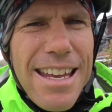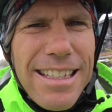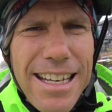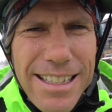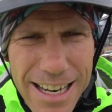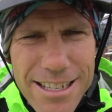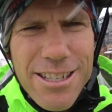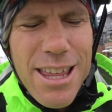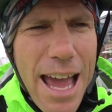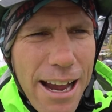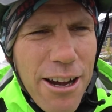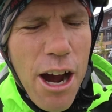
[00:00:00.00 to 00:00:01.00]
to ditch
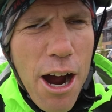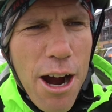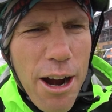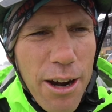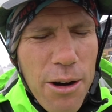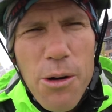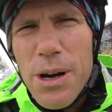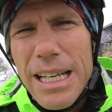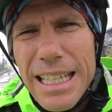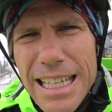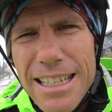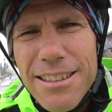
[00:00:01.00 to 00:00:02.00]
that car, or at
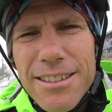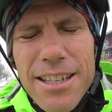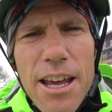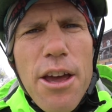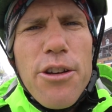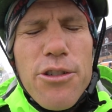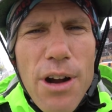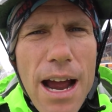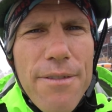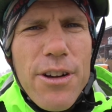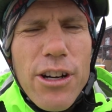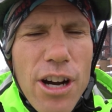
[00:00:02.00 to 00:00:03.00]
least
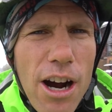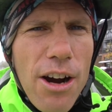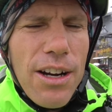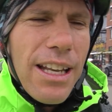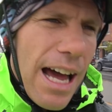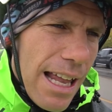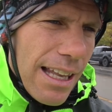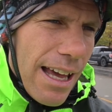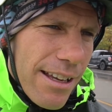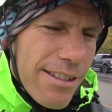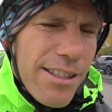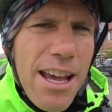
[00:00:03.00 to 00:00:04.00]
drive your car a lot
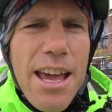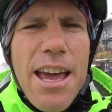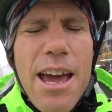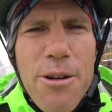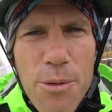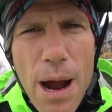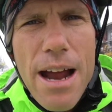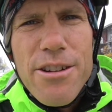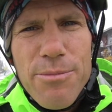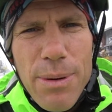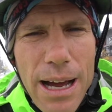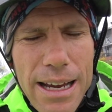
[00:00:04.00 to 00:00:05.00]
less and ride
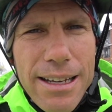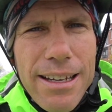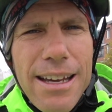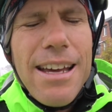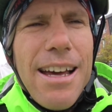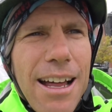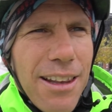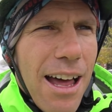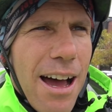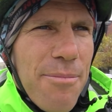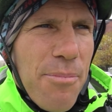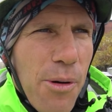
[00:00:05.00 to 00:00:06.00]
your bike a
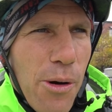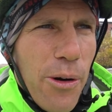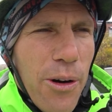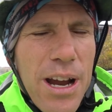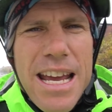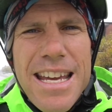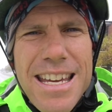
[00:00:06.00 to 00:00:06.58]
lot more,